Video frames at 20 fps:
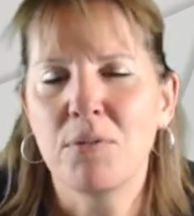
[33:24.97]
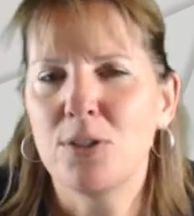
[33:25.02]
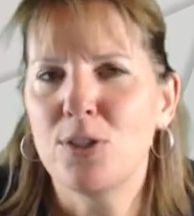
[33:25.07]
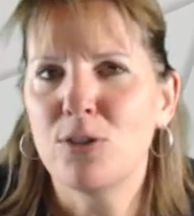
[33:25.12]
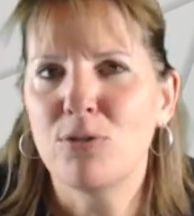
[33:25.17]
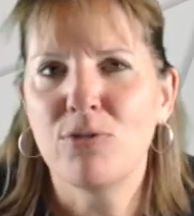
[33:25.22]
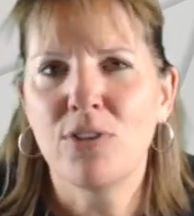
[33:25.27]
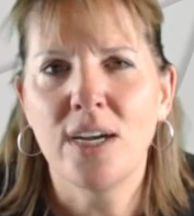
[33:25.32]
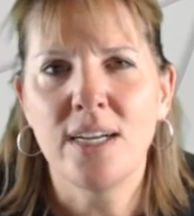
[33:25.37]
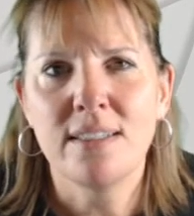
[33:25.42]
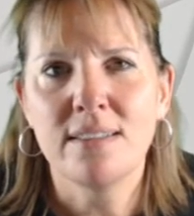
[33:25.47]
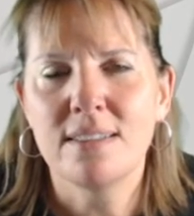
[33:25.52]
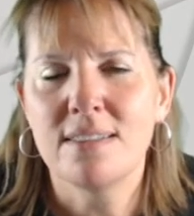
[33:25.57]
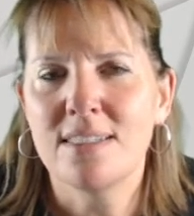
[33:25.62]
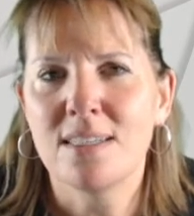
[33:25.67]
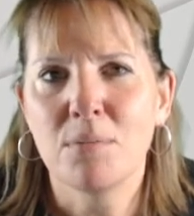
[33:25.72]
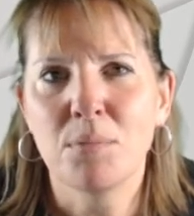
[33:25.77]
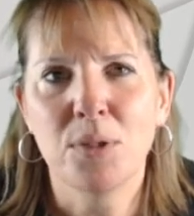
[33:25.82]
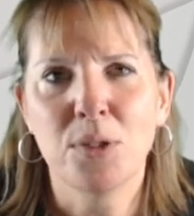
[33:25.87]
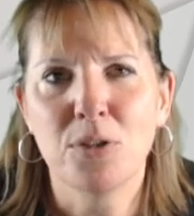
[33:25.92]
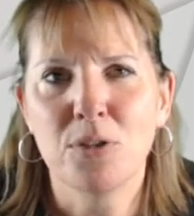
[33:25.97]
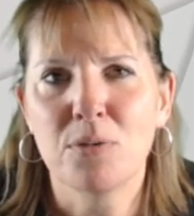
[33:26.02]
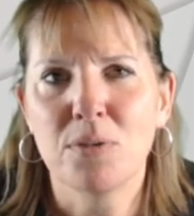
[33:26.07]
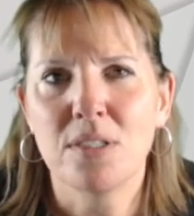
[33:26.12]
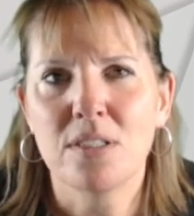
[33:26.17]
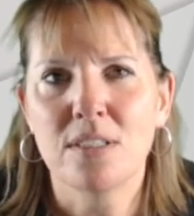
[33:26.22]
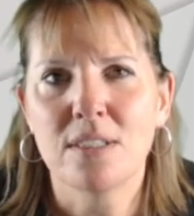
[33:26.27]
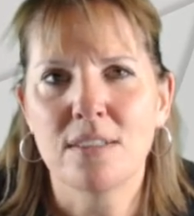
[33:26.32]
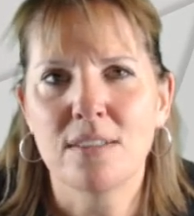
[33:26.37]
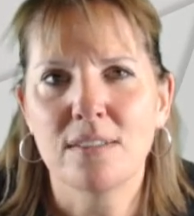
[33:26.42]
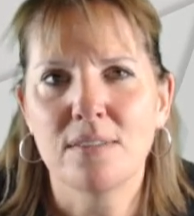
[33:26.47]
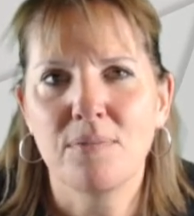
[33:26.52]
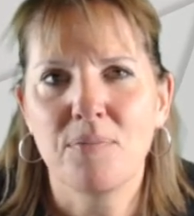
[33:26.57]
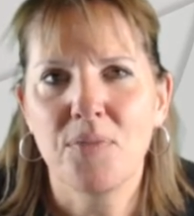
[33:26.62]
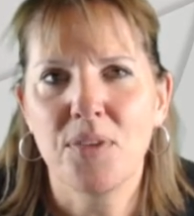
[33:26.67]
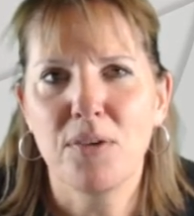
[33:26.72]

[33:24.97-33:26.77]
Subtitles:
would you find a similar result?